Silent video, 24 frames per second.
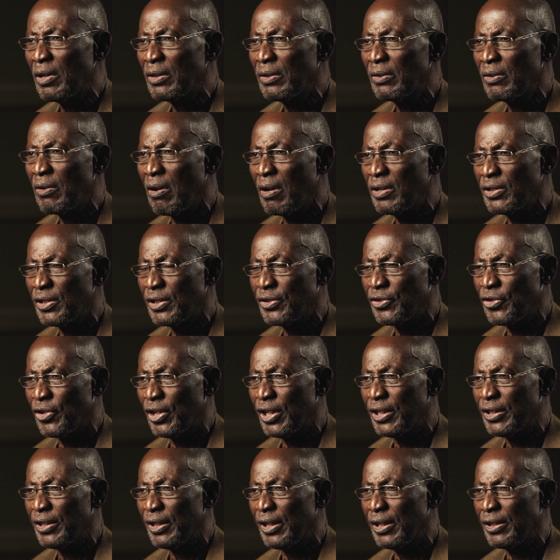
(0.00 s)
want to
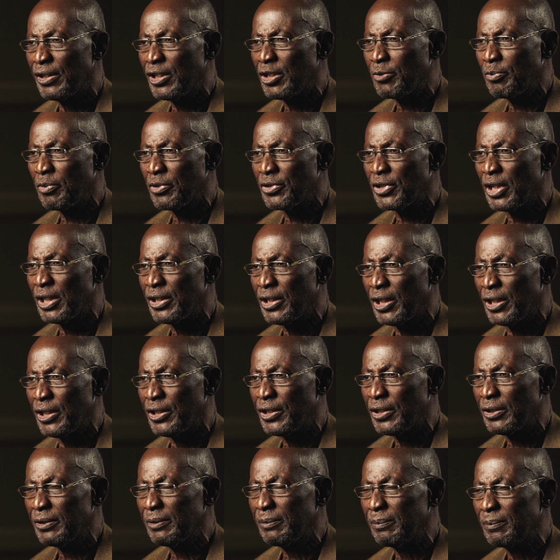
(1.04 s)
concentrate in this
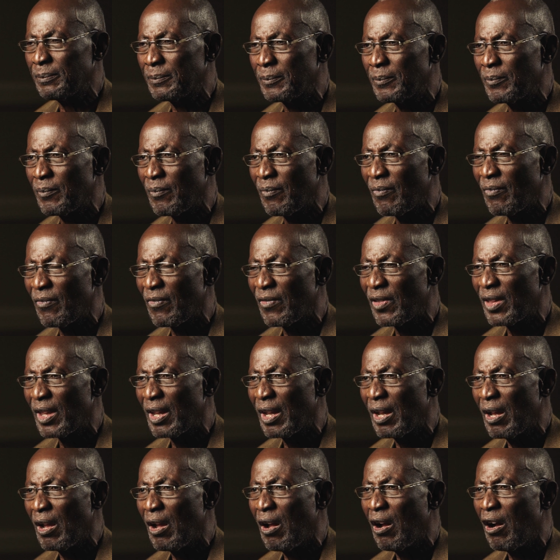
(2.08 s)
presentation
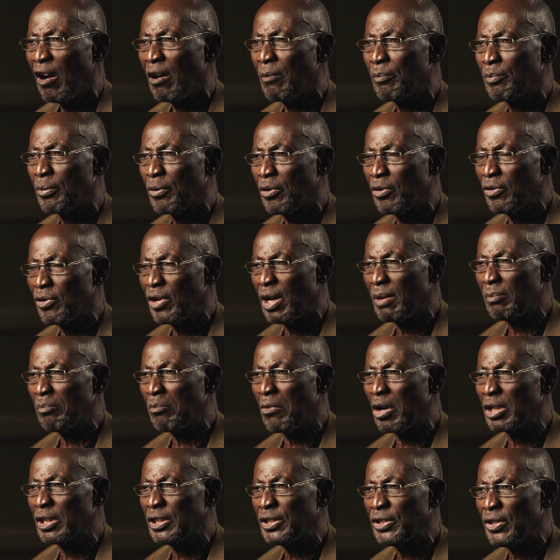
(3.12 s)
on
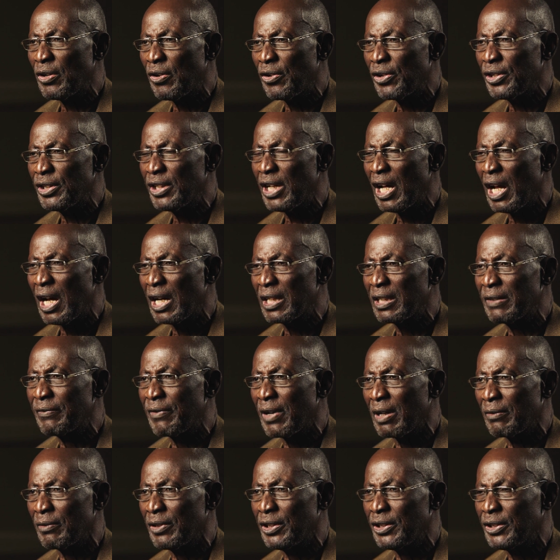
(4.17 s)
program monitoring and
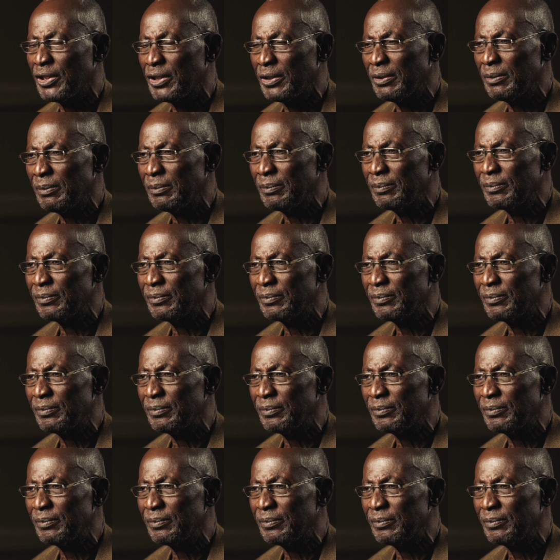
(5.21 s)
evaluation